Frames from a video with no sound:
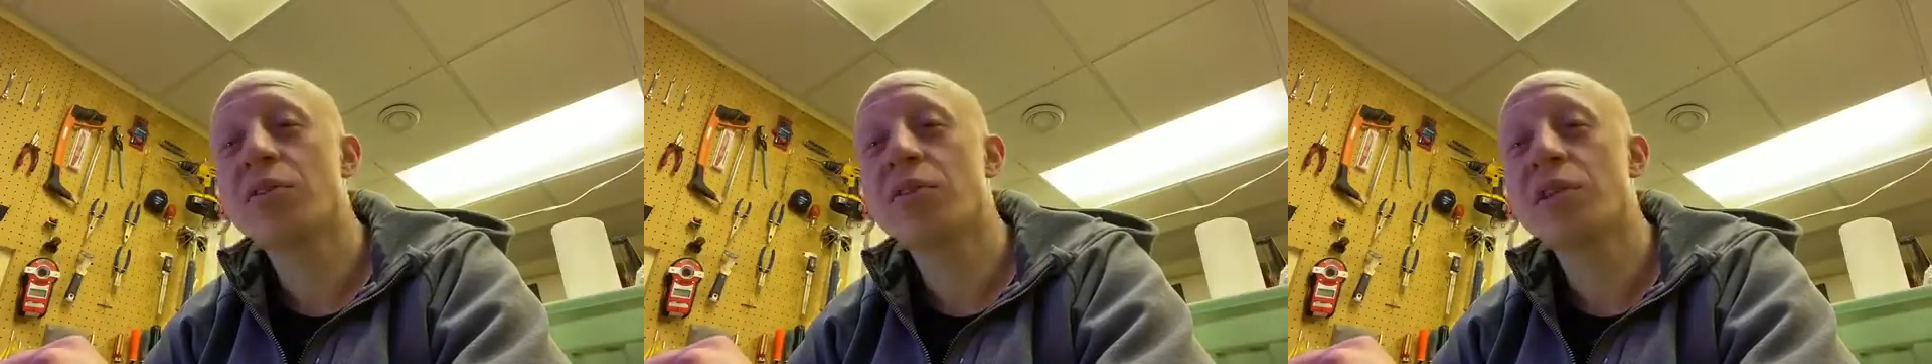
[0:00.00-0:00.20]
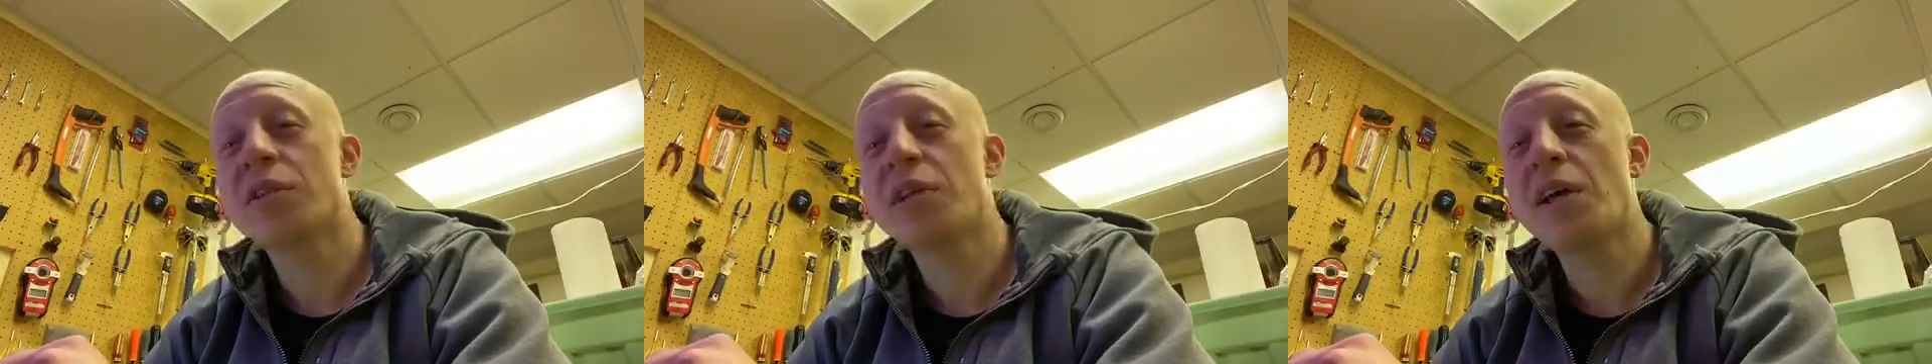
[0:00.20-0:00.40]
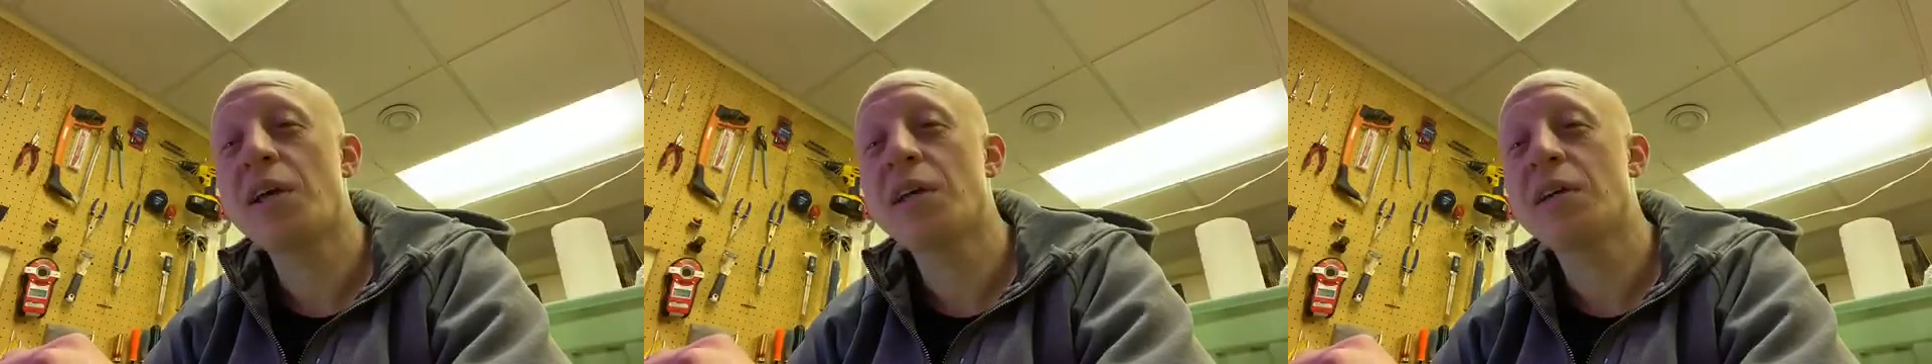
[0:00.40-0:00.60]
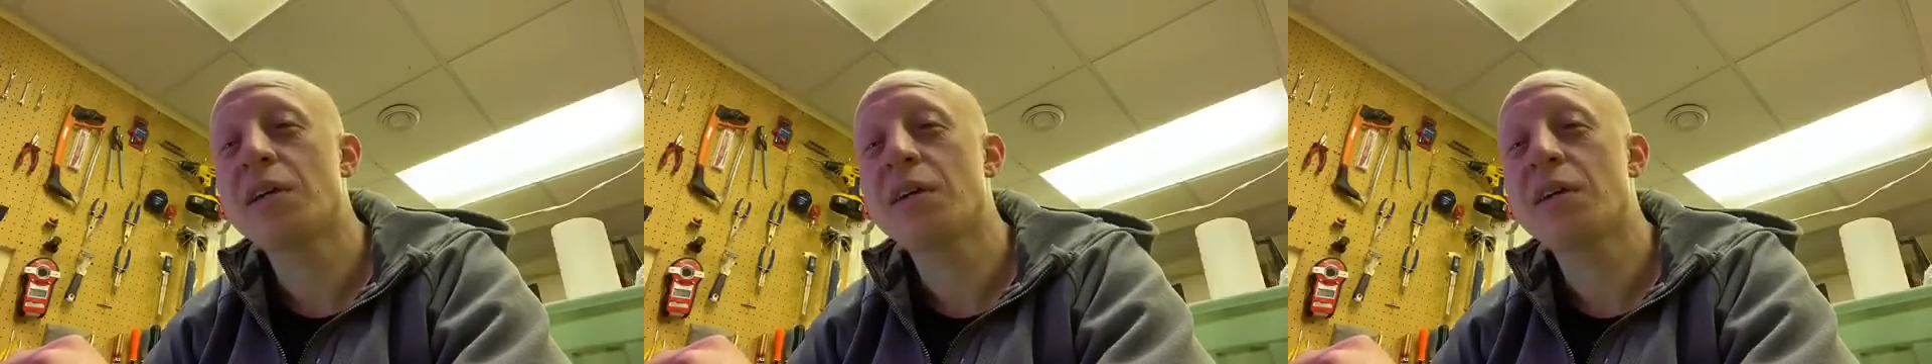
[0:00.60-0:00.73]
in the day,